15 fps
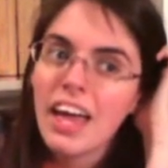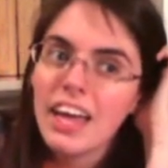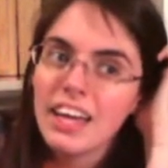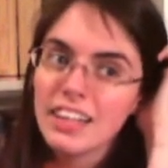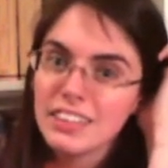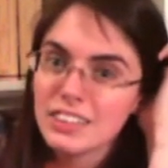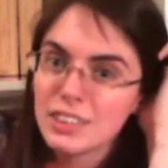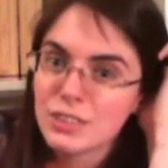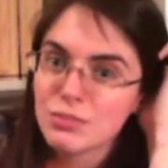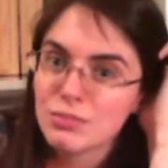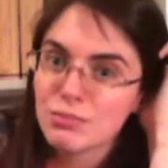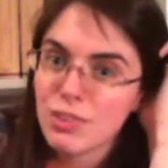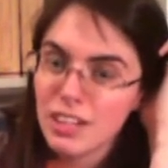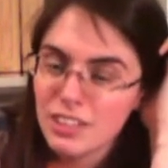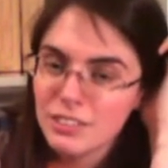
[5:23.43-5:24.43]
it's
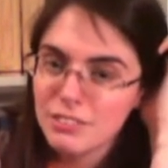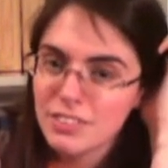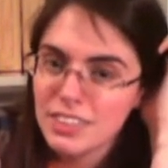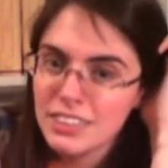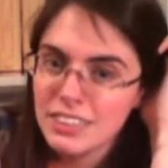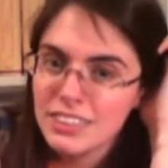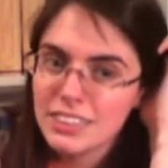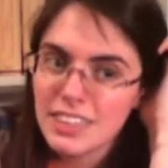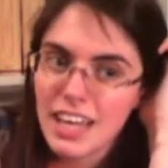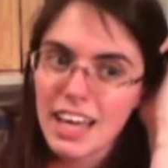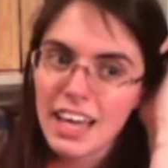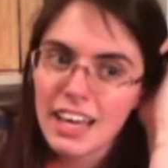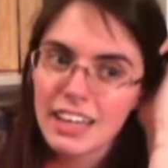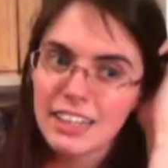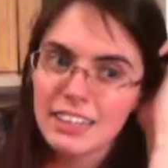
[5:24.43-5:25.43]
relevant
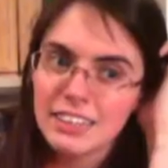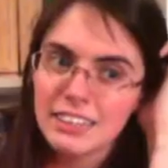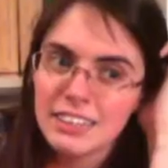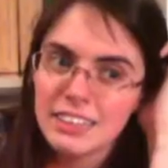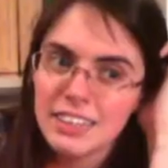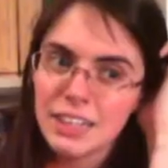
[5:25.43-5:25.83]
and